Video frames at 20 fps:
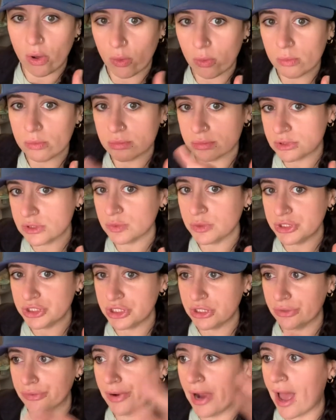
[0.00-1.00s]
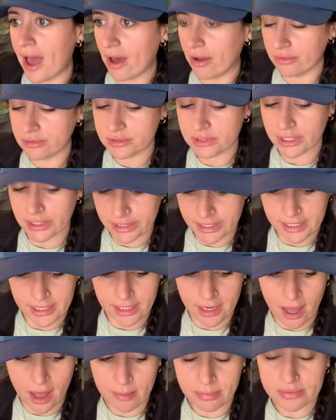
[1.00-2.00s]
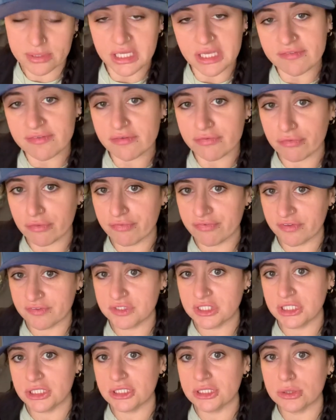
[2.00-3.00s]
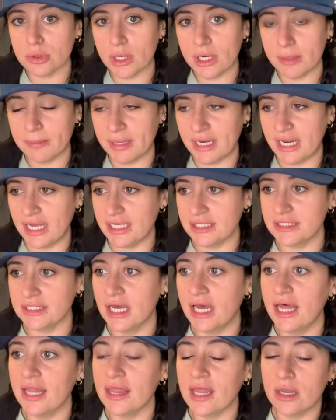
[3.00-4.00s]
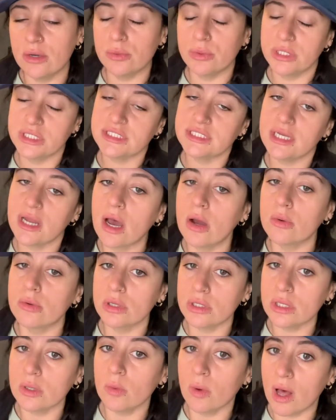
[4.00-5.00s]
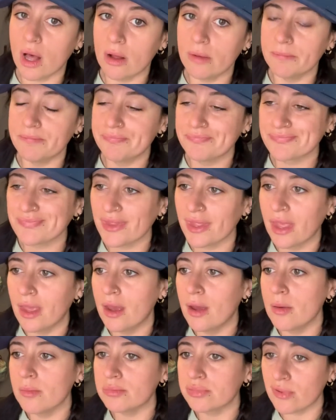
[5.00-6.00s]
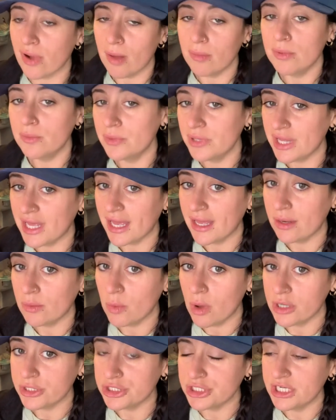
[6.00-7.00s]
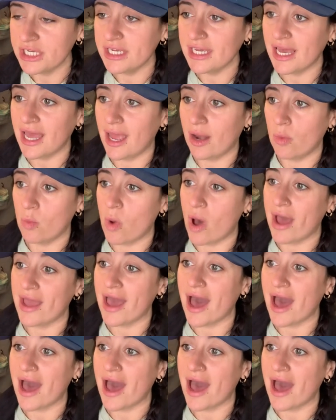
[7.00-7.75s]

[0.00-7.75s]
Swish it around, clean it up, leave it for 15 to 20 minutes, then rinse it out really well. Problem with hand washing and why I